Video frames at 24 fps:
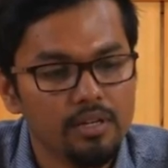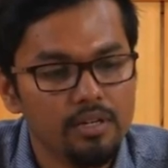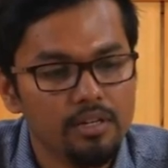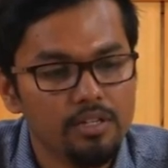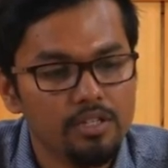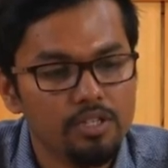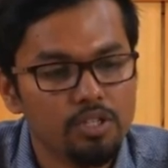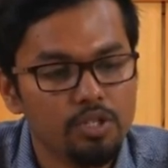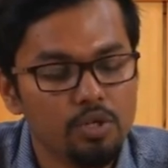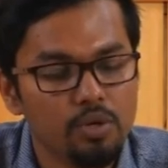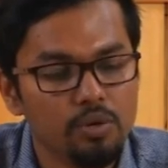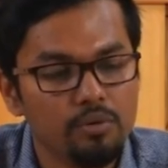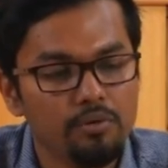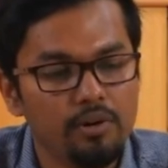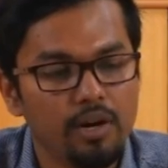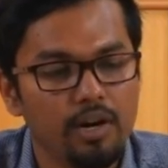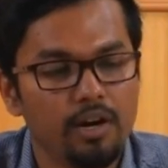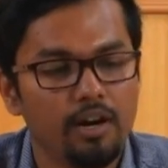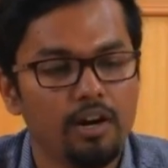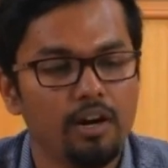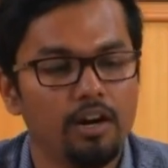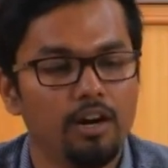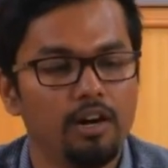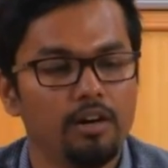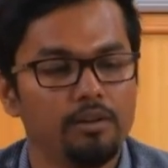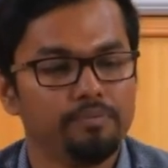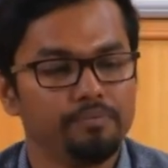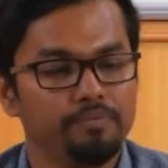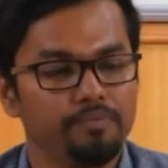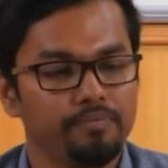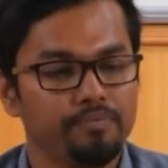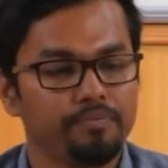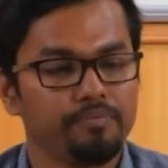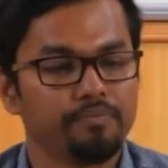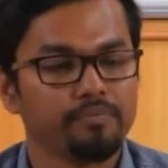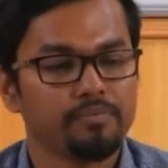So, uh,
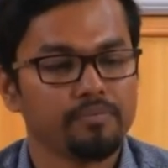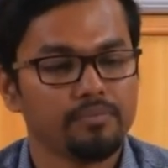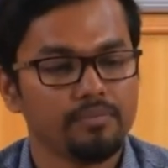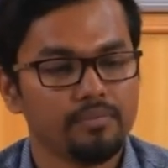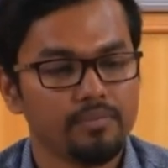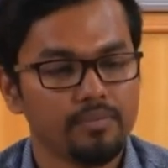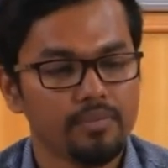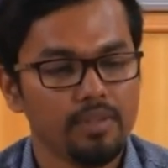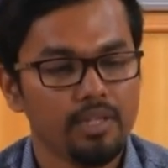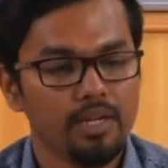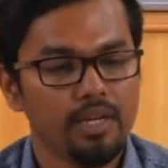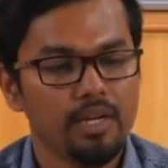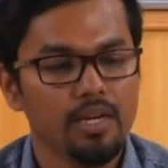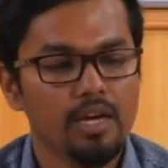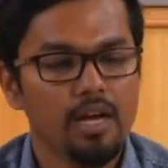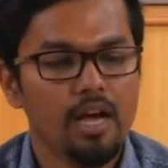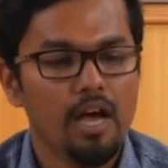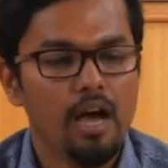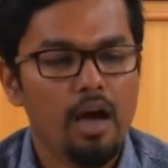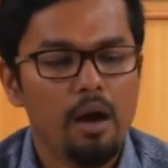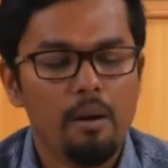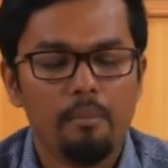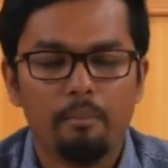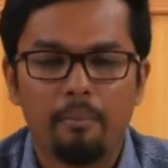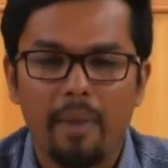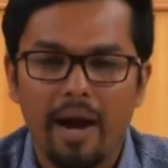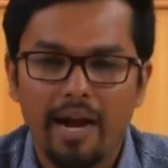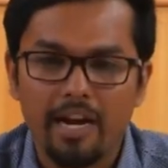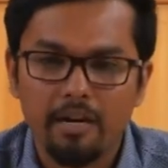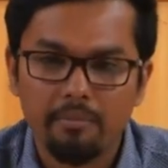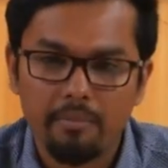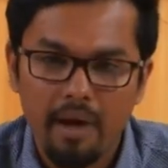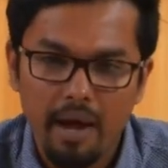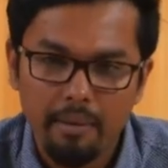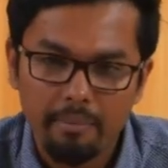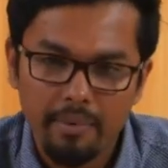
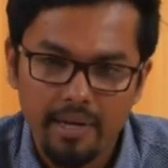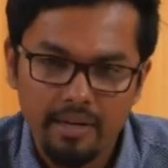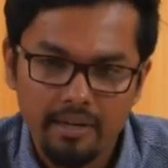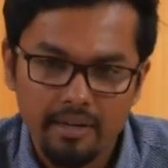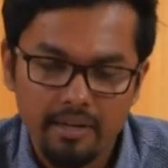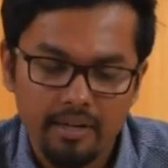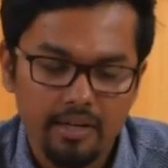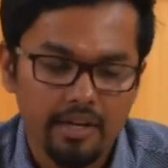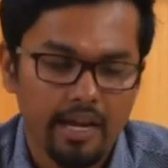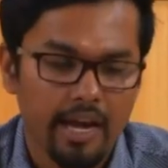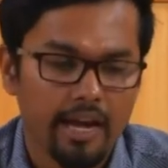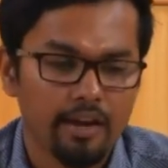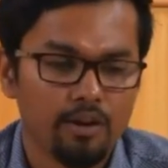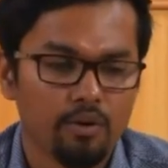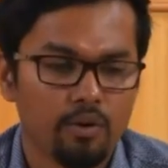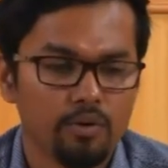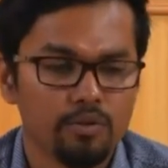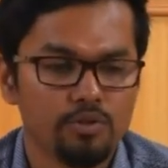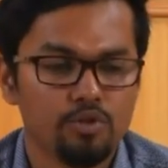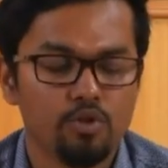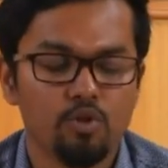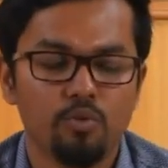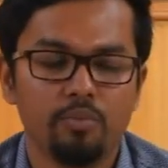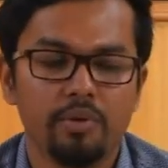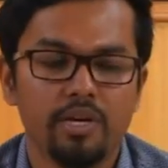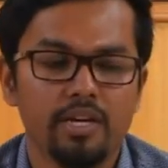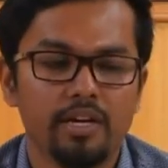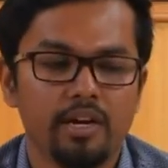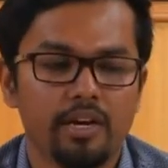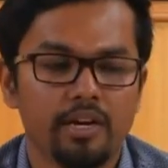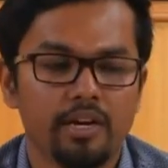Mind mapping can also be